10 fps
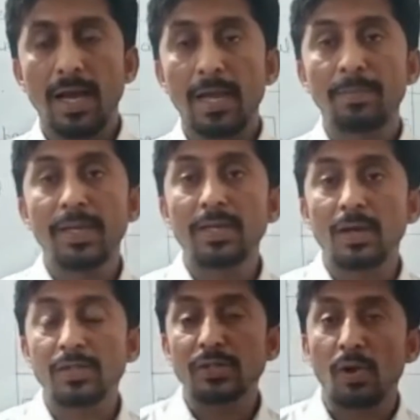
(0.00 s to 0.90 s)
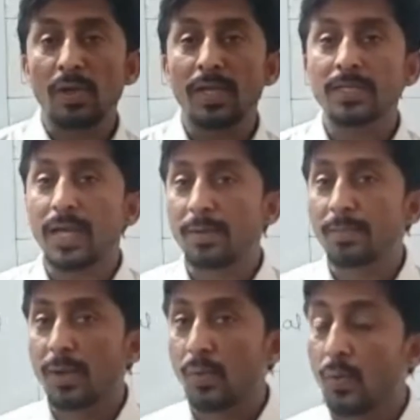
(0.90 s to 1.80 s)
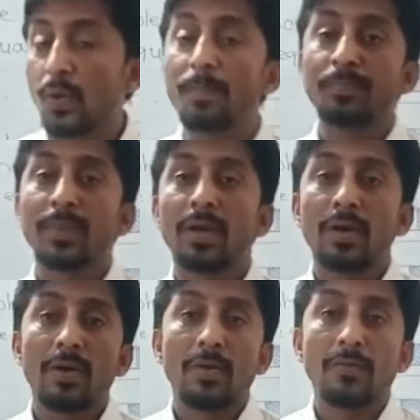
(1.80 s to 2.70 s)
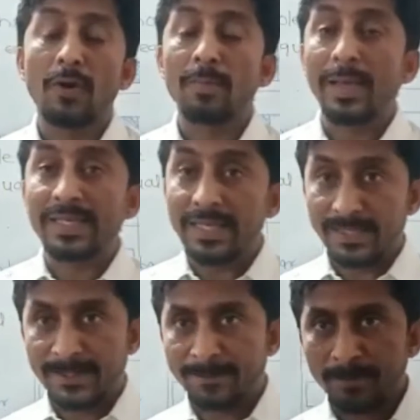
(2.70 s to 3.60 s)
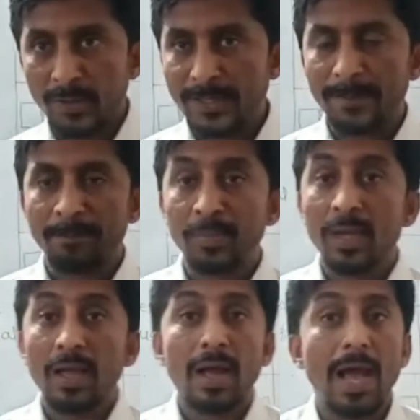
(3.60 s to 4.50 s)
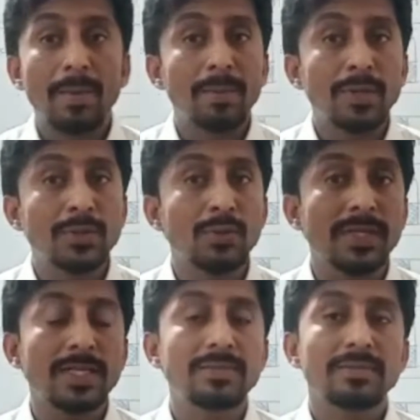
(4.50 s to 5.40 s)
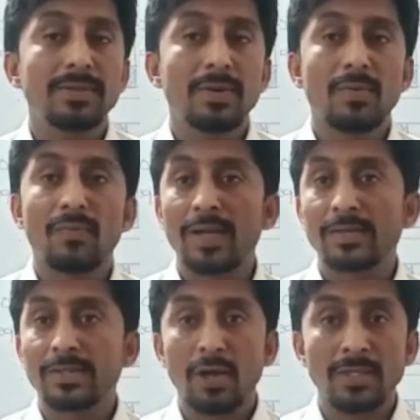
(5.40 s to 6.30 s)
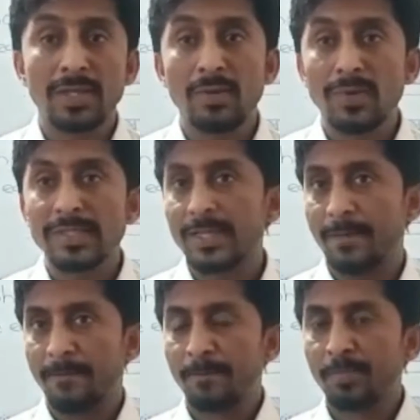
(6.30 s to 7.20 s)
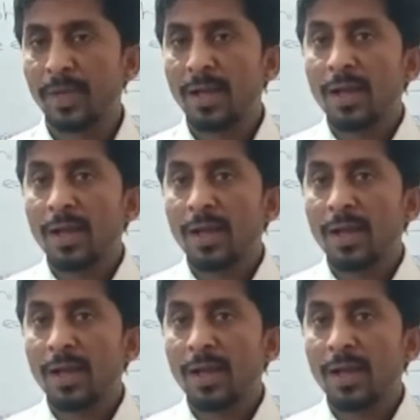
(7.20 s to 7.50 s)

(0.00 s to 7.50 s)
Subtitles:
At my home for my kids. Okay, I am having two kids, one daughter and one son.